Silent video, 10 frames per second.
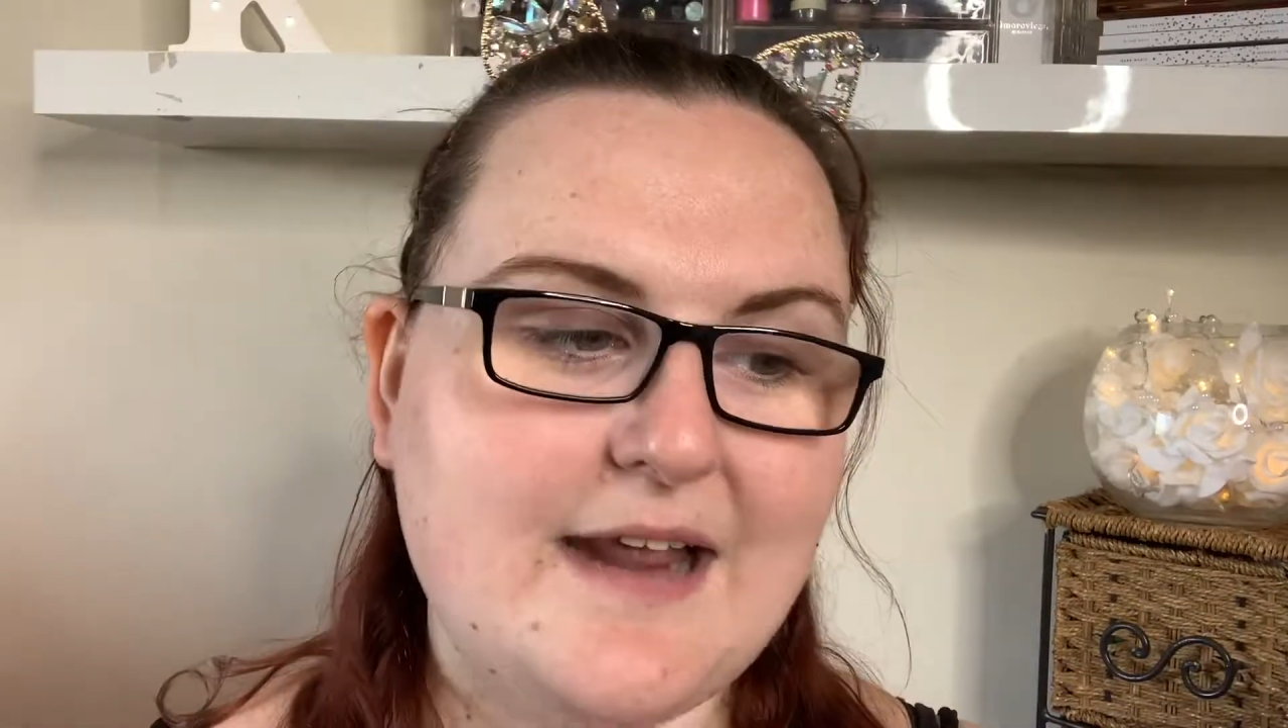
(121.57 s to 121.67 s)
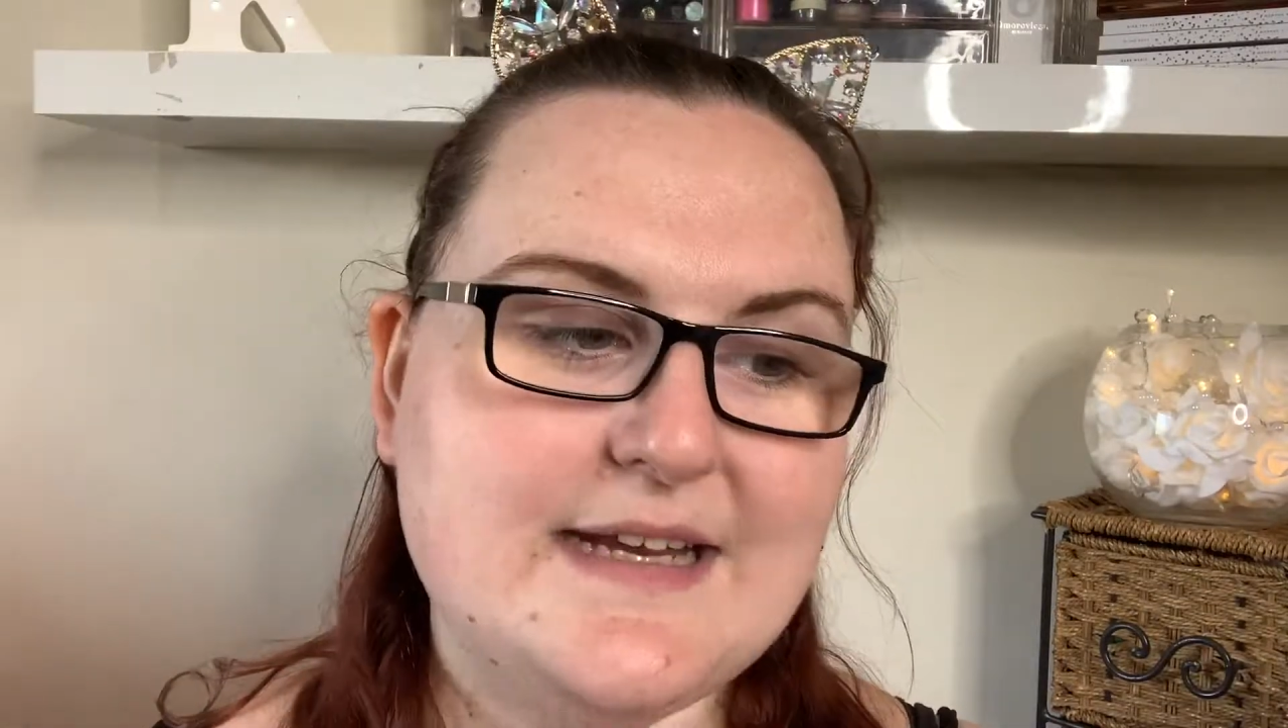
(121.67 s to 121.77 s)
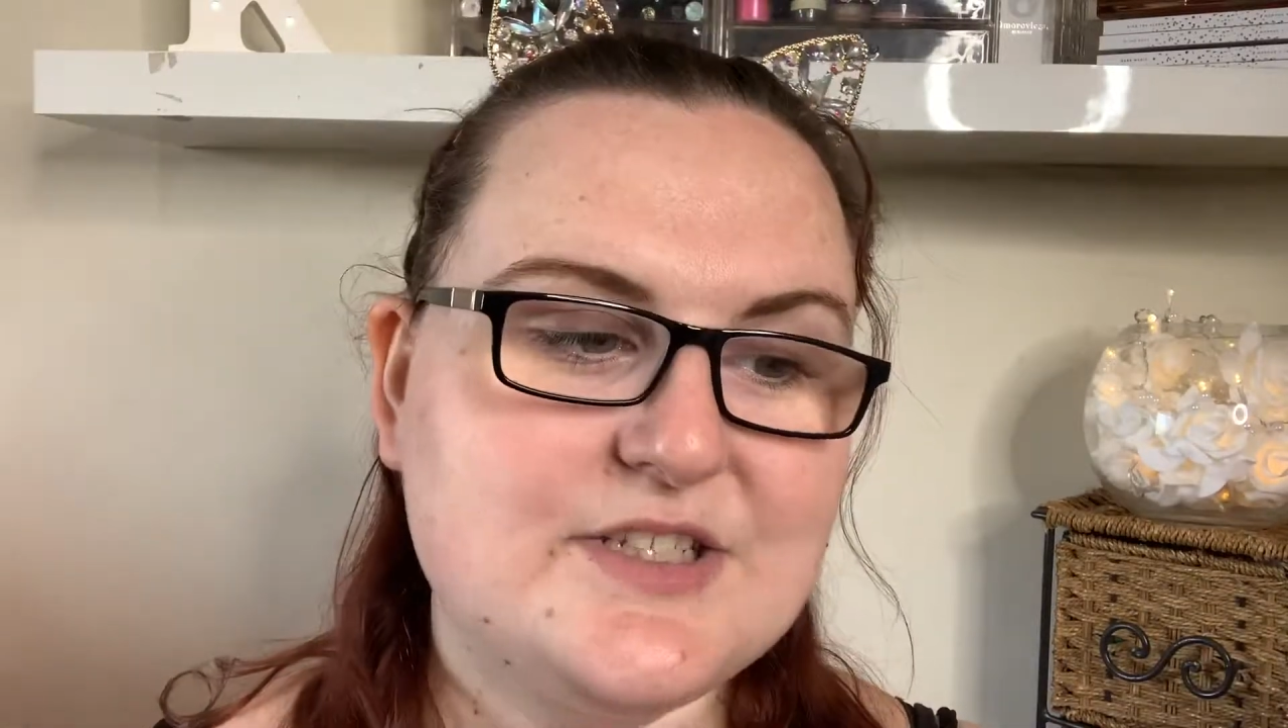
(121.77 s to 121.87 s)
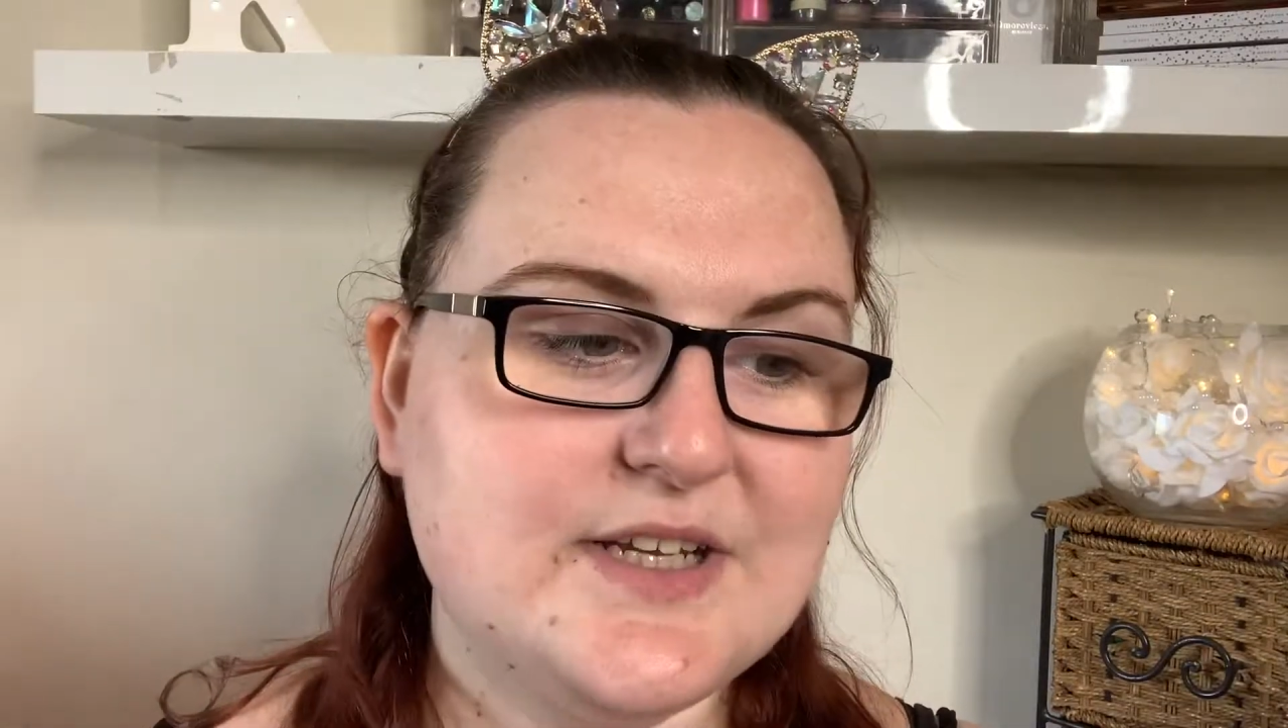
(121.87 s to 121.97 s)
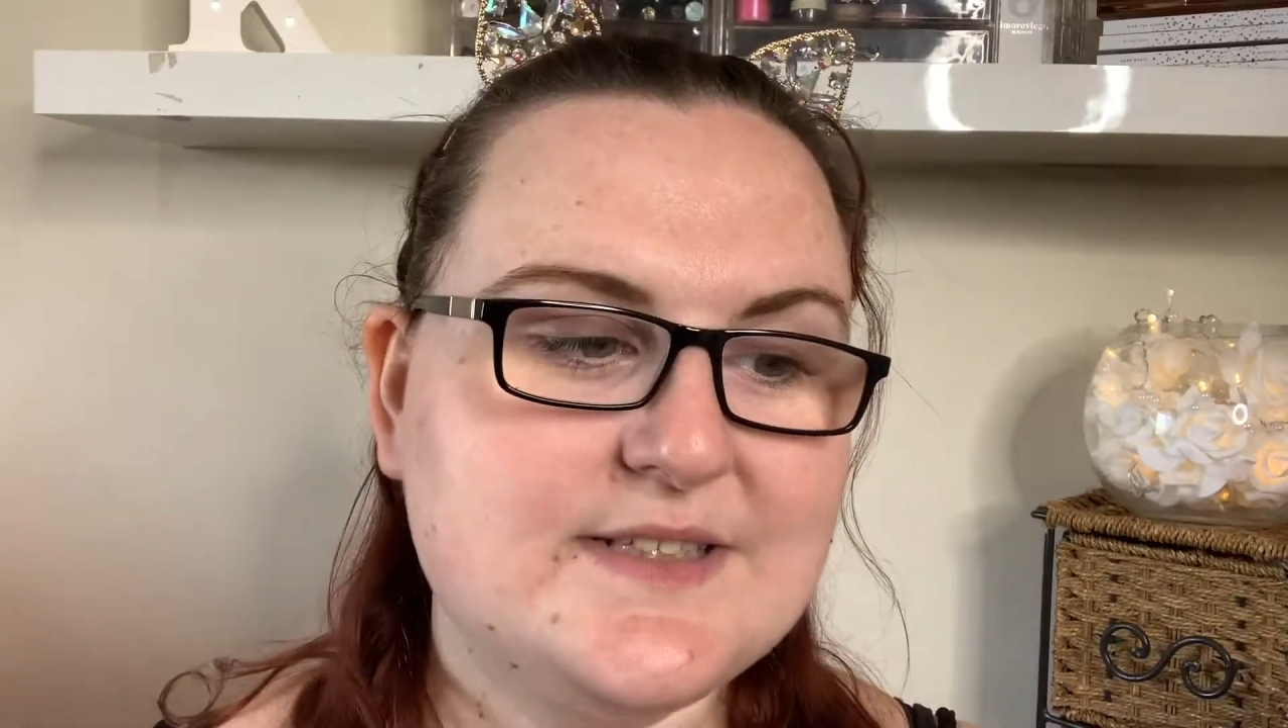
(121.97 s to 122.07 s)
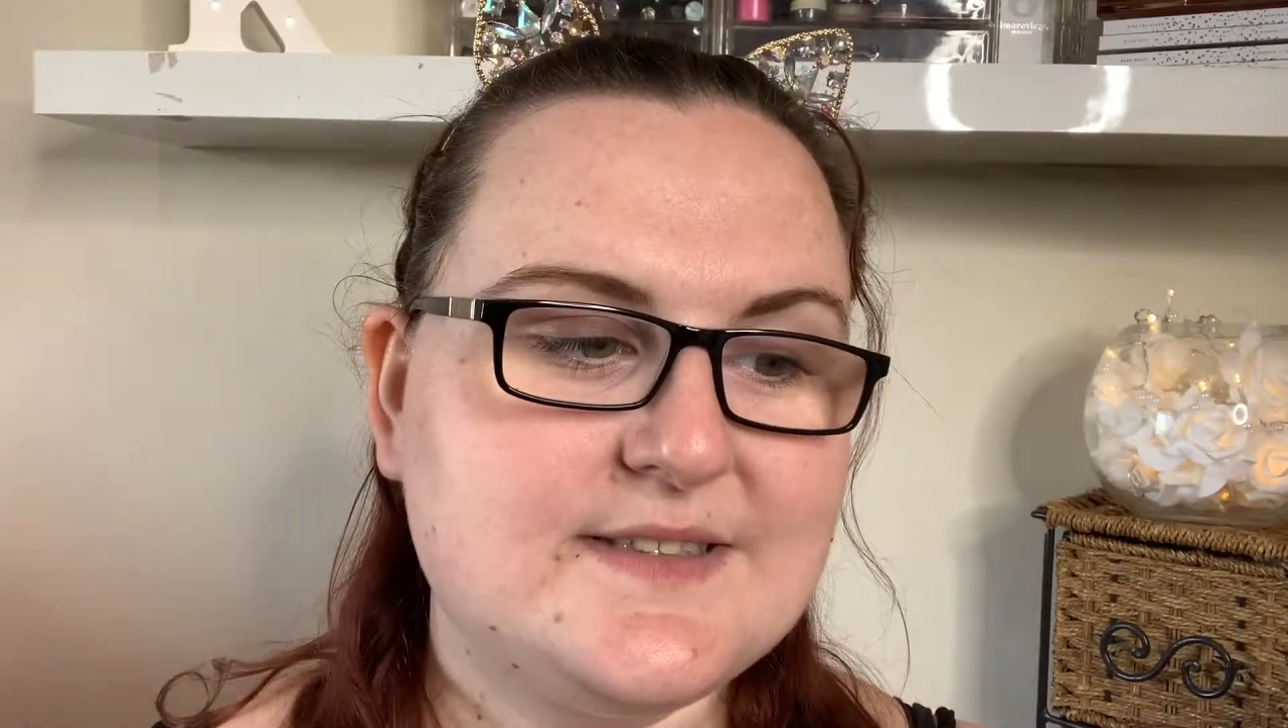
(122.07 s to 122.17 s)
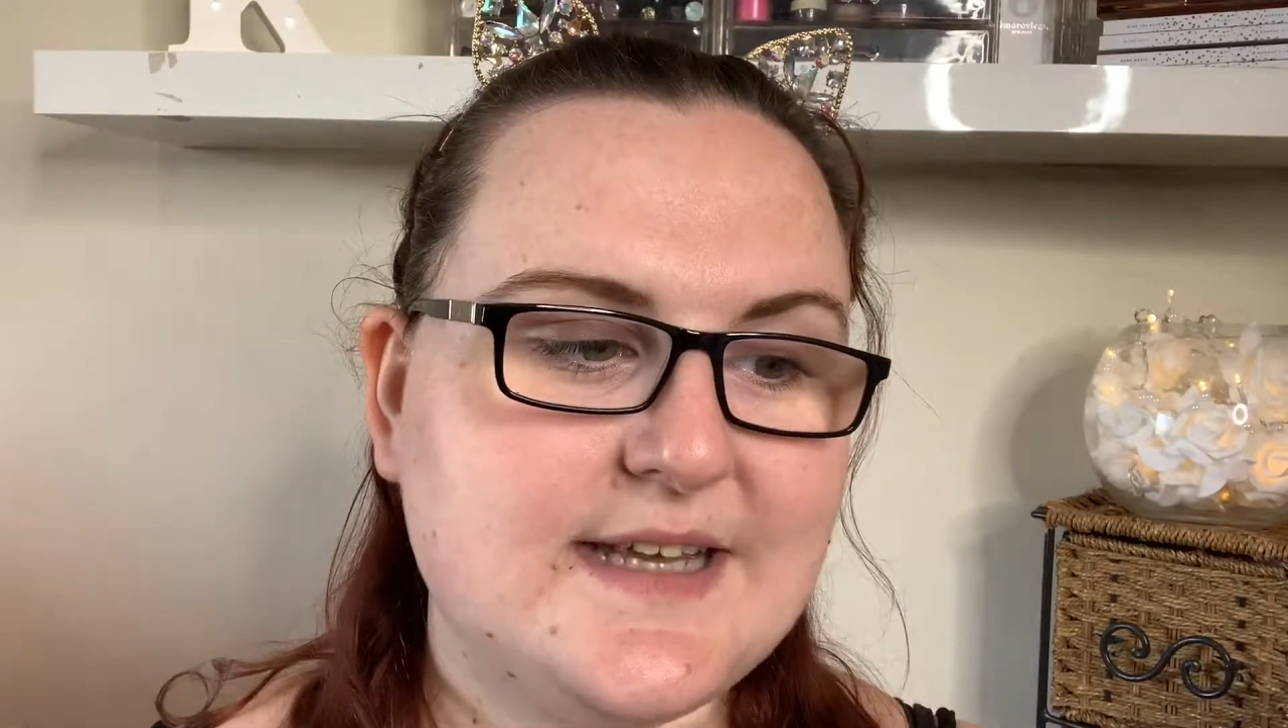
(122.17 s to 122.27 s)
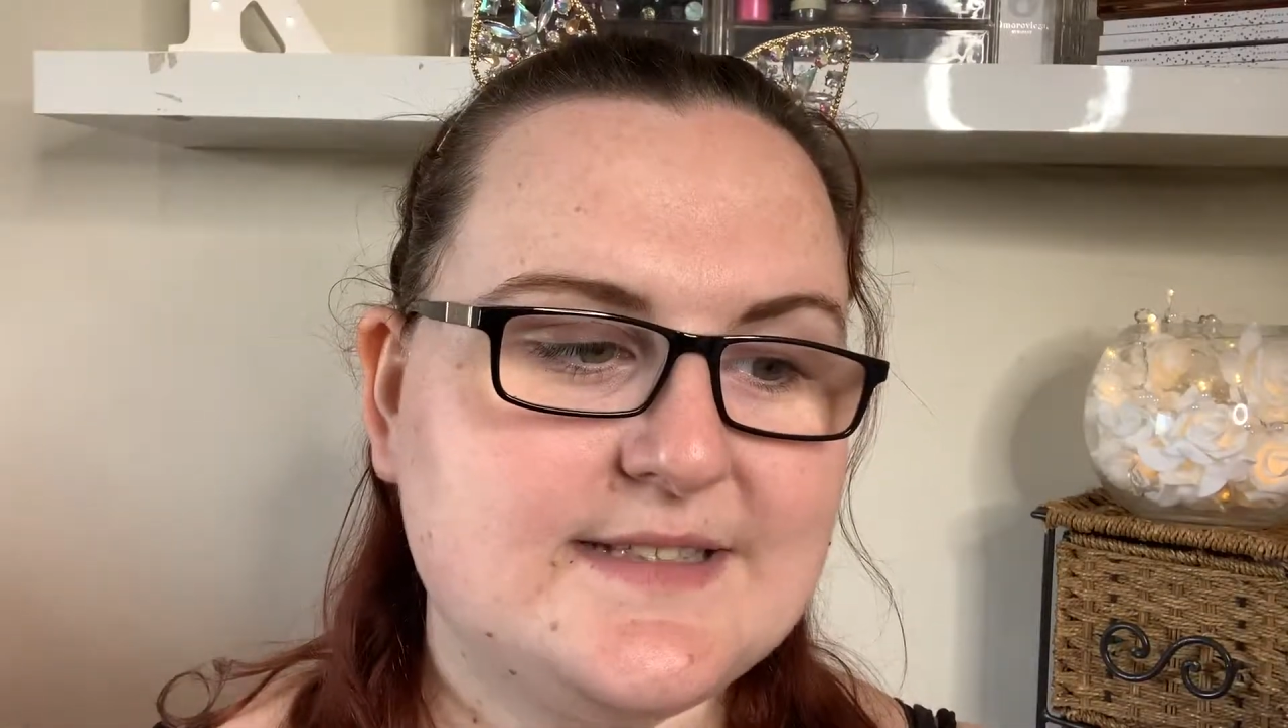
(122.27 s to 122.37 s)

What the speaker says: And it just says